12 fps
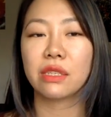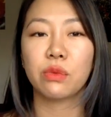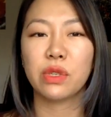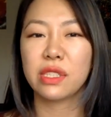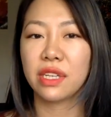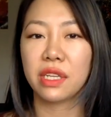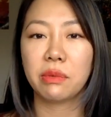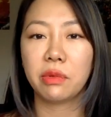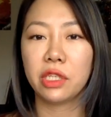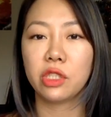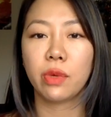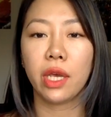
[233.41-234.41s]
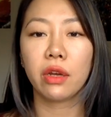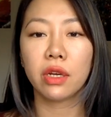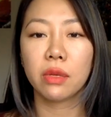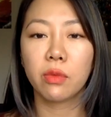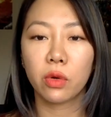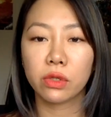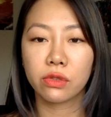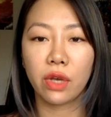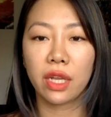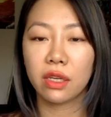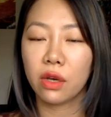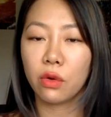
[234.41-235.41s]
It wasn't going to bleach my hair anymore, so I
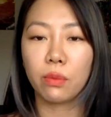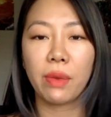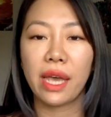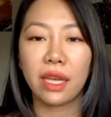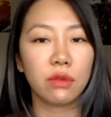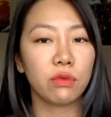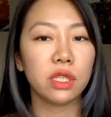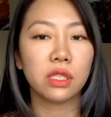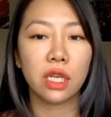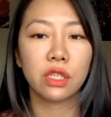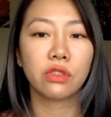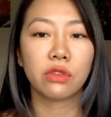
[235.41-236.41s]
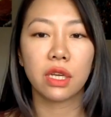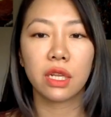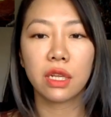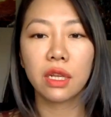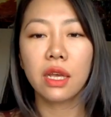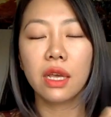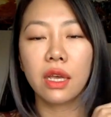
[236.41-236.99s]
had to go back and resaturate it